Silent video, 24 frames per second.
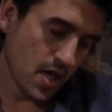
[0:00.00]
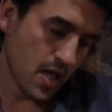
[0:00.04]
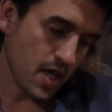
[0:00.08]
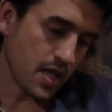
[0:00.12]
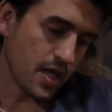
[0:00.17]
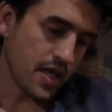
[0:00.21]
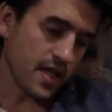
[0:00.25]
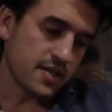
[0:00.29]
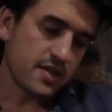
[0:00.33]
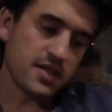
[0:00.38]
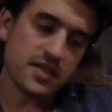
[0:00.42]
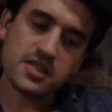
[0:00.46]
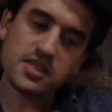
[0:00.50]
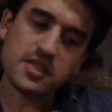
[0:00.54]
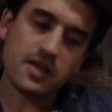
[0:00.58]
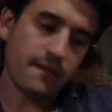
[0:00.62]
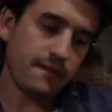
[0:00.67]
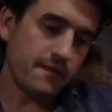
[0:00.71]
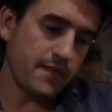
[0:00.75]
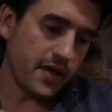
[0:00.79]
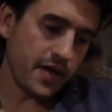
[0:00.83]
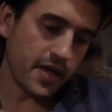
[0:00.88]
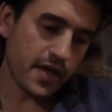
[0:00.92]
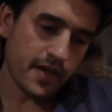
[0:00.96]
Yeah, this is a
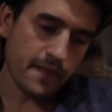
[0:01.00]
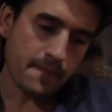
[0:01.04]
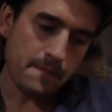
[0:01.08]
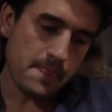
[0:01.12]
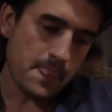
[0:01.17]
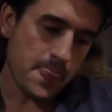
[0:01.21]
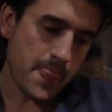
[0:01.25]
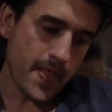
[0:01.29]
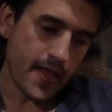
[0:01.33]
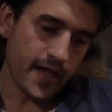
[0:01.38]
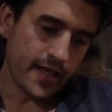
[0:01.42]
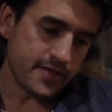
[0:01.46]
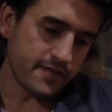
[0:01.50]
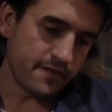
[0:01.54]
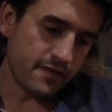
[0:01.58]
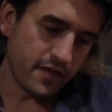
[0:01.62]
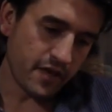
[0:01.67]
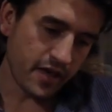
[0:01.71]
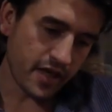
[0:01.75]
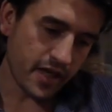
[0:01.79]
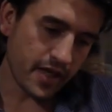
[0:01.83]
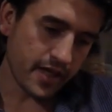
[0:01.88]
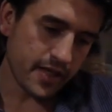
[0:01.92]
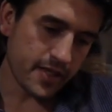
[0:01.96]
very
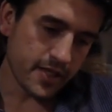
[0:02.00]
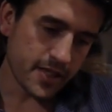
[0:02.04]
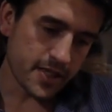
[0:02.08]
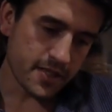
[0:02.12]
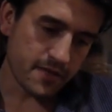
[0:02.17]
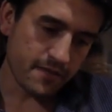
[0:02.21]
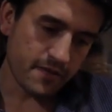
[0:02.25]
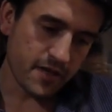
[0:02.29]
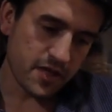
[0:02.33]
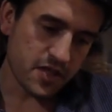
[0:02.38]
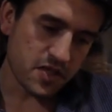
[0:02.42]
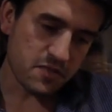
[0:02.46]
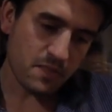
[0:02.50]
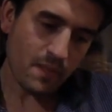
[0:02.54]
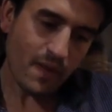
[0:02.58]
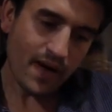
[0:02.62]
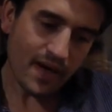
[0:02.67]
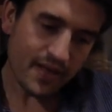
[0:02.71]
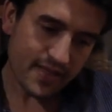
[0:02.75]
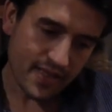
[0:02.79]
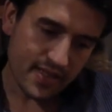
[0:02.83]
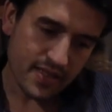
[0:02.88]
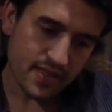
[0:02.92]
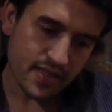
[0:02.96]

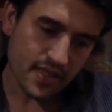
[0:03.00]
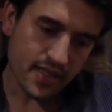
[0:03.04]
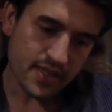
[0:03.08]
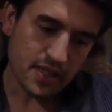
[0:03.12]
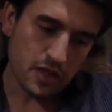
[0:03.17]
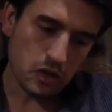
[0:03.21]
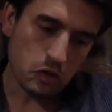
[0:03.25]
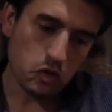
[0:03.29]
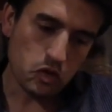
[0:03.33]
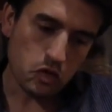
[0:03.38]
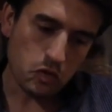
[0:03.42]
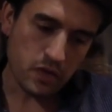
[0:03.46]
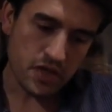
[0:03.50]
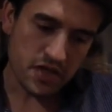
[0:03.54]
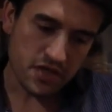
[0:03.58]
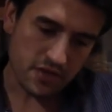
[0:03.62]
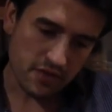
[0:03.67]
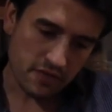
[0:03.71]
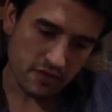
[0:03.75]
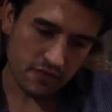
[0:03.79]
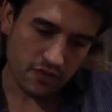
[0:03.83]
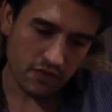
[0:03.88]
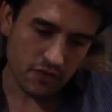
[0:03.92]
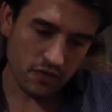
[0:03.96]
smart and a good
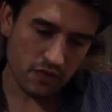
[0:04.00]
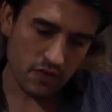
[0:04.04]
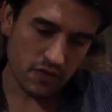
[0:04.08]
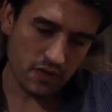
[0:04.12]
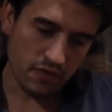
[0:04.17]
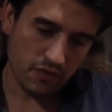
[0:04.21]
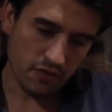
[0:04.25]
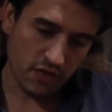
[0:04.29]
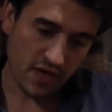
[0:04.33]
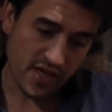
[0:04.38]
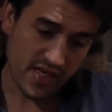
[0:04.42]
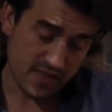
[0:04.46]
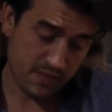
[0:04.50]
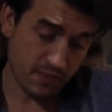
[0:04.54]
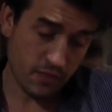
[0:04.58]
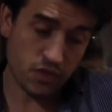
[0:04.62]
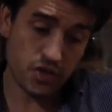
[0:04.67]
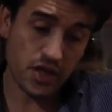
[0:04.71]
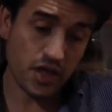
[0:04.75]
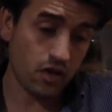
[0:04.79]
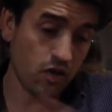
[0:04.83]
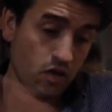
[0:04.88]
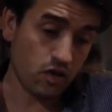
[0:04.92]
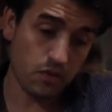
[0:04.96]
question for us.
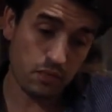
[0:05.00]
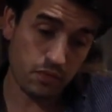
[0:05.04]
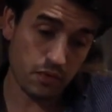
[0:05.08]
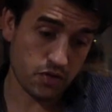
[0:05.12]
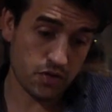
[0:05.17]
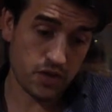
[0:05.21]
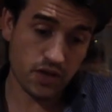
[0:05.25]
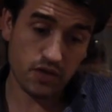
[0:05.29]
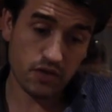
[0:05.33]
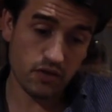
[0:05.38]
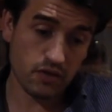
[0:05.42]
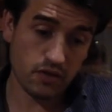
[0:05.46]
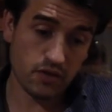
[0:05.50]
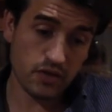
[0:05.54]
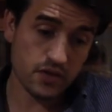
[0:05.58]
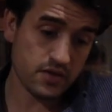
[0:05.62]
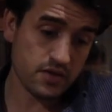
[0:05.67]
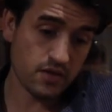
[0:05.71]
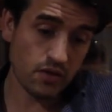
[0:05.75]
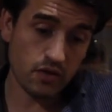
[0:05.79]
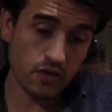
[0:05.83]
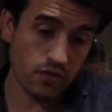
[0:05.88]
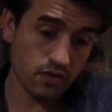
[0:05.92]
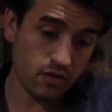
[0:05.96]
Prosecco is
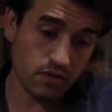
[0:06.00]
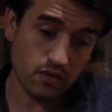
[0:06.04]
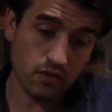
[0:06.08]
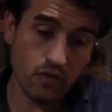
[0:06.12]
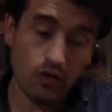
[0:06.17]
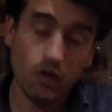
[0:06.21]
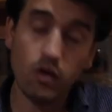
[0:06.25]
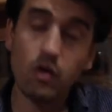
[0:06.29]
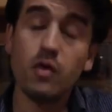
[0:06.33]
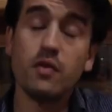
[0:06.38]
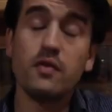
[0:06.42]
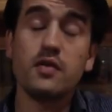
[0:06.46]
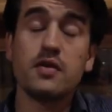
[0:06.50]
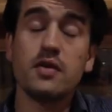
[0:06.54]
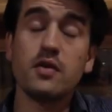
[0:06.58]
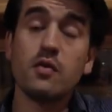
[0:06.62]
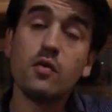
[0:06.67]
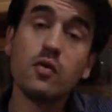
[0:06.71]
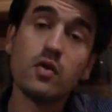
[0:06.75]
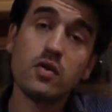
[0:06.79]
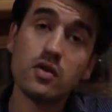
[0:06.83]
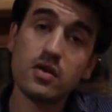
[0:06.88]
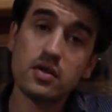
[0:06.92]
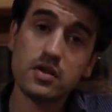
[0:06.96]
now all over the
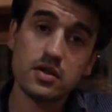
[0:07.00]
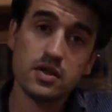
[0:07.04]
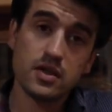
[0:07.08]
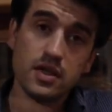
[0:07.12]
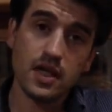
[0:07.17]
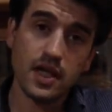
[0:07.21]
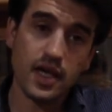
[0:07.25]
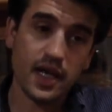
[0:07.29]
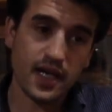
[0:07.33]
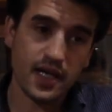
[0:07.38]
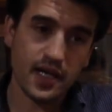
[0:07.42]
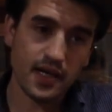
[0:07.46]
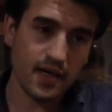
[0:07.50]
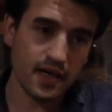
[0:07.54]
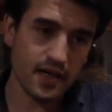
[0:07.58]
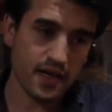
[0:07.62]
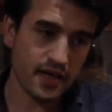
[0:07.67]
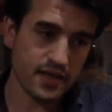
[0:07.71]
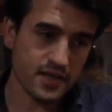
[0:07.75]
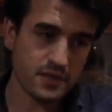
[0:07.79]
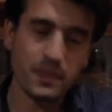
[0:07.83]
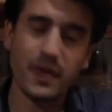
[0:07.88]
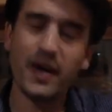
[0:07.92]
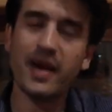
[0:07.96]
world, like
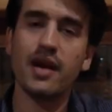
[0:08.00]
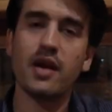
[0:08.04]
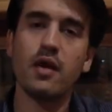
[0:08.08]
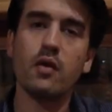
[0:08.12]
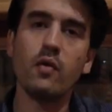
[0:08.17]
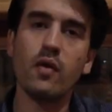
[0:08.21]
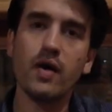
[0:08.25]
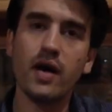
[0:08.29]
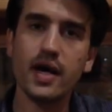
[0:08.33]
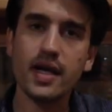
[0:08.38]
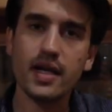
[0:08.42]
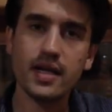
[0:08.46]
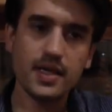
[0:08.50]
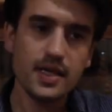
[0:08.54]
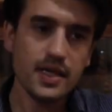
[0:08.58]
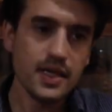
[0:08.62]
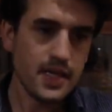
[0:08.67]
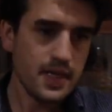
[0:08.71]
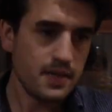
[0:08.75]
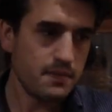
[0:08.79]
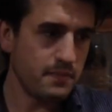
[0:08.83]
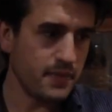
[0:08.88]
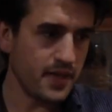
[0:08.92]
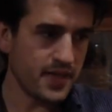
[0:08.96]
a sparkling wine,
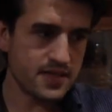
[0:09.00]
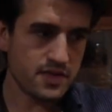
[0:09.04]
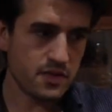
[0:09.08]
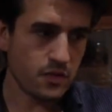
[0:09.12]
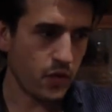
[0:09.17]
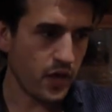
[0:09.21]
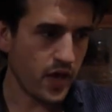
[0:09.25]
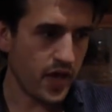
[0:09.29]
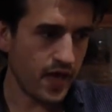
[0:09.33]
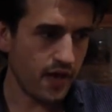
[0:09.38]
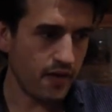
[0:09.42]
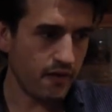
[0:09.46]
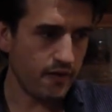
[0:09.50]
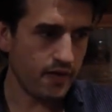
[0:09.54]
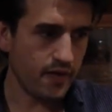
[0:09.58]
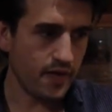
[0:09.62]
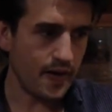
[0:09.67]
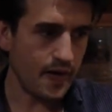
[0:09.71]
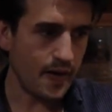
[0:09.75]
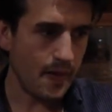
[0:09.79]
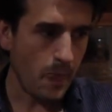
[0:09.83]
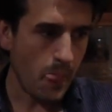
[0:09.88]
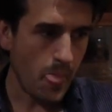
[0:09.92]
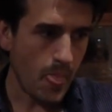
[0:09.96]
but we have
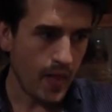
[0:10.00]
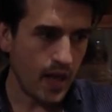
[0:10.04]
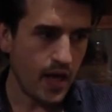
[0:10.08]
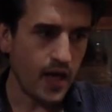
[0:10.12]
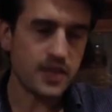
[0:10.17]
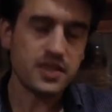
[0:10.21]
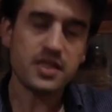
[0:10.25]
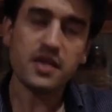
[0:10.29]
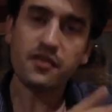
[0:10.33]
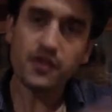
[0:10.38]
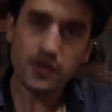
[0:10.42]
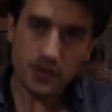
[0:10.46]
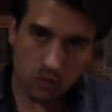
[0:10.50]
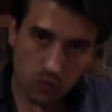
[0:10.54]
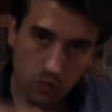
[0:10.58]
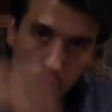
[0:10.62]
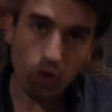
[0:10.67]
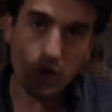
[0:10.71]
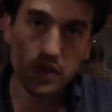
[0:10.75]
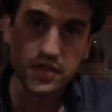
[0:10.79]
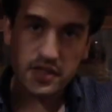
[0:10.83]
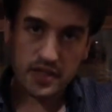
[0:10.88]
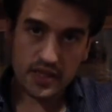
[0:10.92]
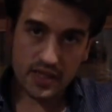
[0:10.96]
a different
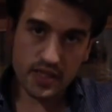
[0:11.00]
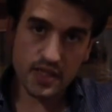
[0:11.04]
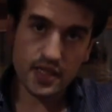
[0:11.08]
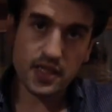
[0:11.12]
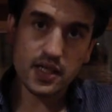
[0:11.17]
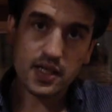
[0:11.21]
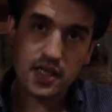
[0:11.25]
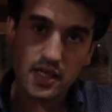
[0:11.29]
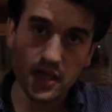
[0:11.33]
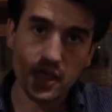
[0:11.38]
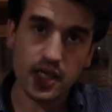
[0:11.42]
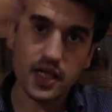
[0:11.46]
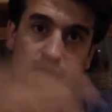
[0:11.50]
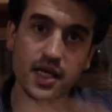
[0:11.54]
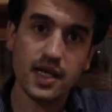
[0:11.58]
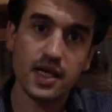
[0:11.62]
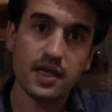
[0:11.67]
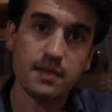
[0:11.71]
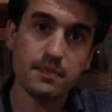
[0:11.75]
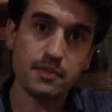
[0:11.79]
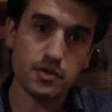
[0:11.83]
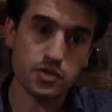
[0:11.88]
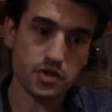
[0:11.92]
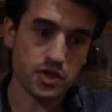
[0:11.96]
quality in
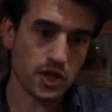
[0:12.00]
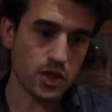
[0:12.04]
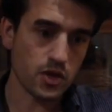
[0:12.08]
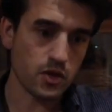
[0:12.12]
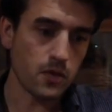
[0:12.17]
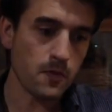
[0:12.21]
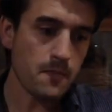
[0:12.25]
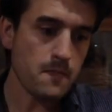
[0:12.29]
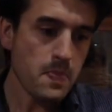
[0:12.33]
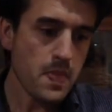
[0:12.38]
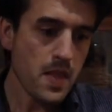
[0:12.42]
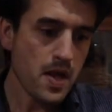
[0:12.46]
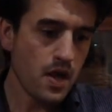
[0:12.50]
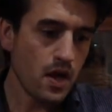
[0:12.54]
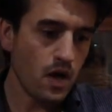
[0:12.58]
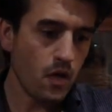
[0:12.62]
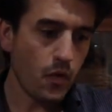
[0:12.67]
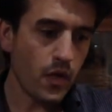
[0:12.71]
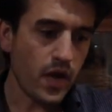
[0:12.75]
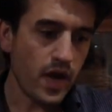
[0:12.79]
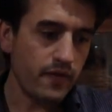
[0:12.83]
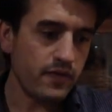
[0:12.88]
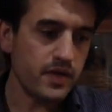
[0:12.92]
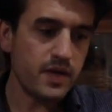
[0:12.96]
Prosecco.
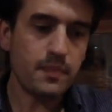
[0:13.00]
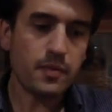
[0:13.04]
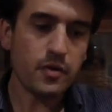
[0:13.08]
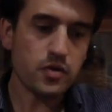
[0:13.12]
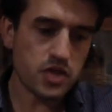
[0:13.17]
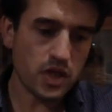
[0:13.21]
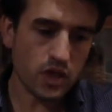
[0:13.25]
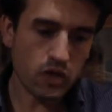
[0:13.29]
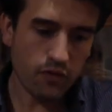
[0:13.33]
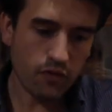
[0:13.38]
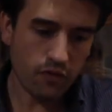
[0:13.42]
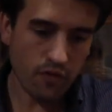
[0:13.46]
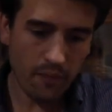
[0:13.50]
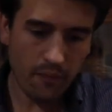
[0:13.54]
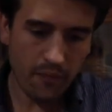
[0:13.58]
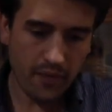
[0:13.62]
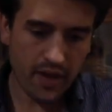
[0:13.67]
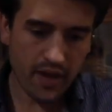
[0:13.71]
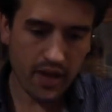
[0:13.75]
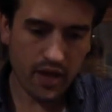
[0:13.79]
We have the Prosecco from